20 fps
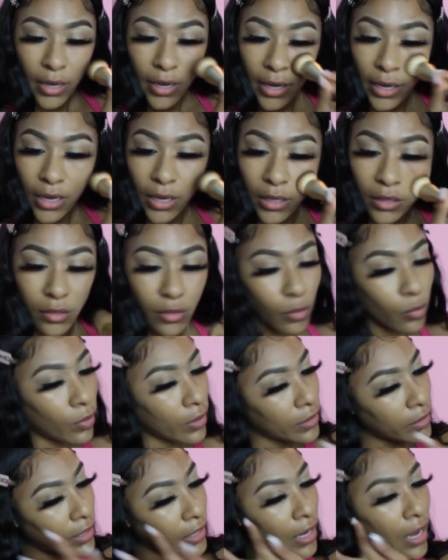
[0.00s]
And the
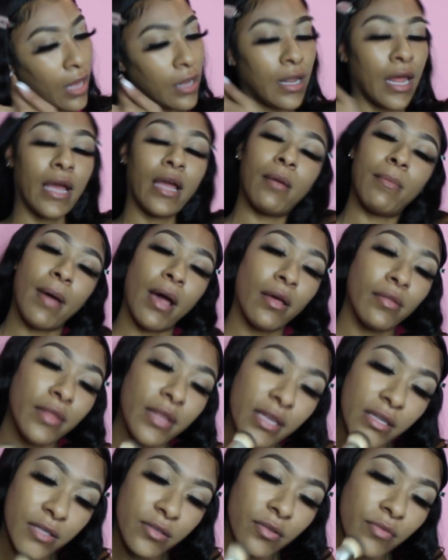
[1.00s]
one thing I like about
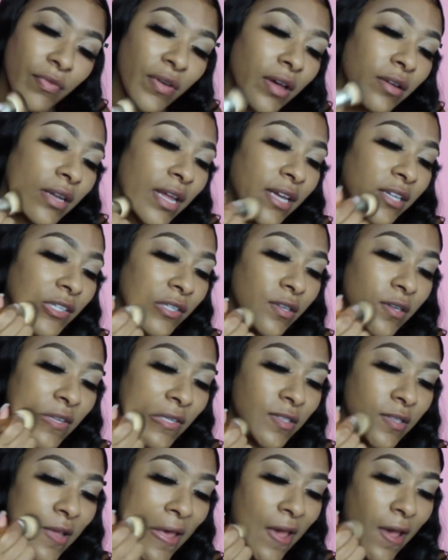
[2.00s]
this foundation
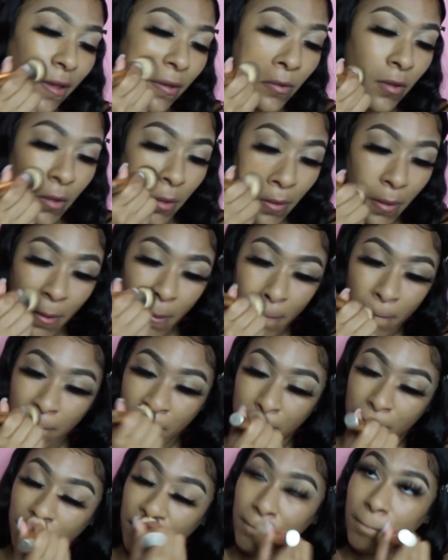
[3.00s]
is that
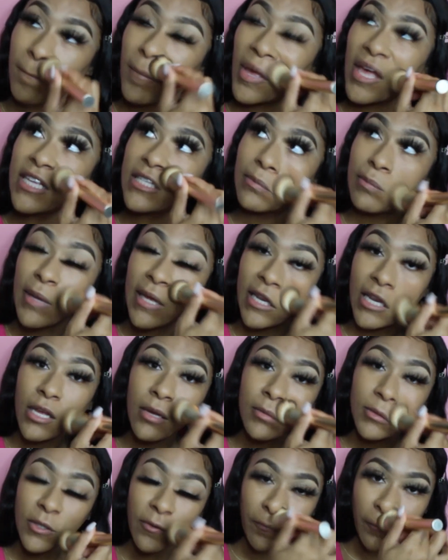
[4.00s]
it's
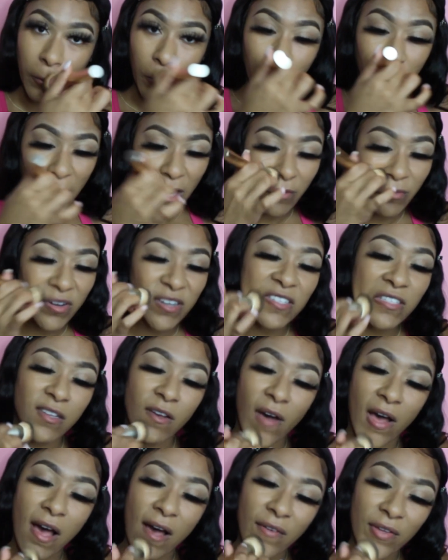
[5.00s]
medium to full coverage.
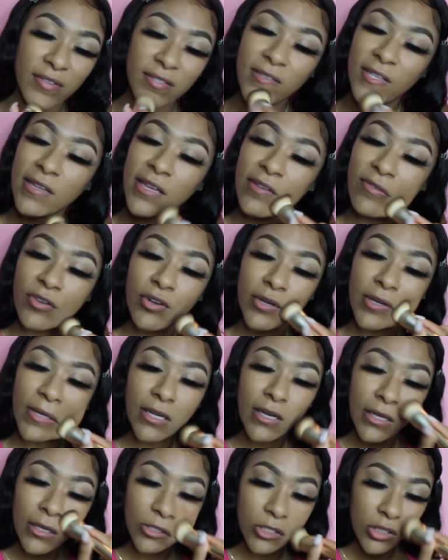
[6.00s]
So obviously if you're
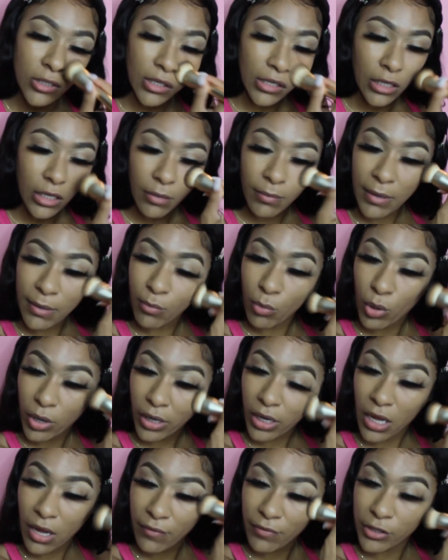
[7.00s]
needing just a little bit
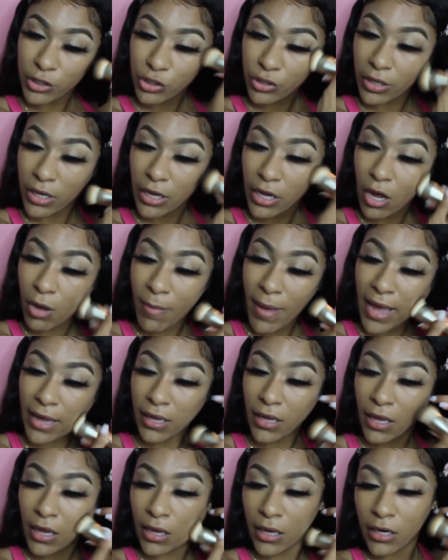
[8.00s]
more coverage, you can go
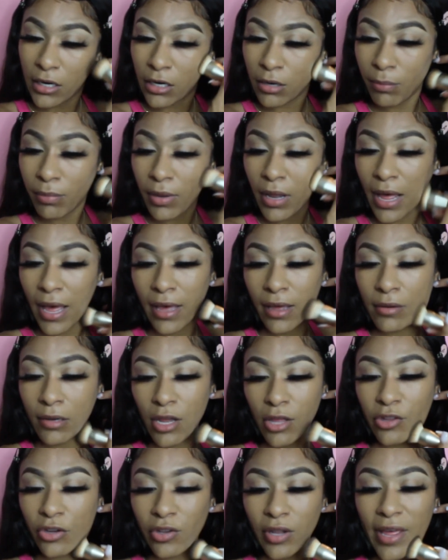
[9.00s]
back in and apply
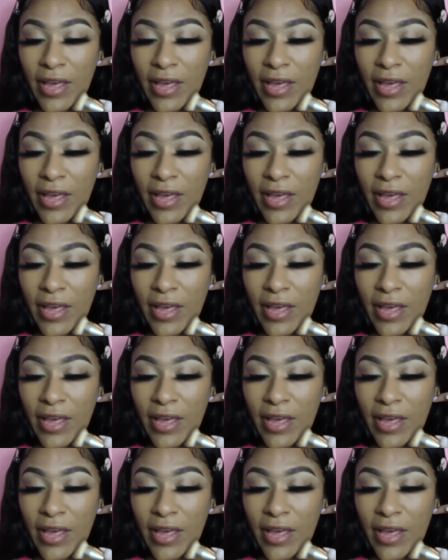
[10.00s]
another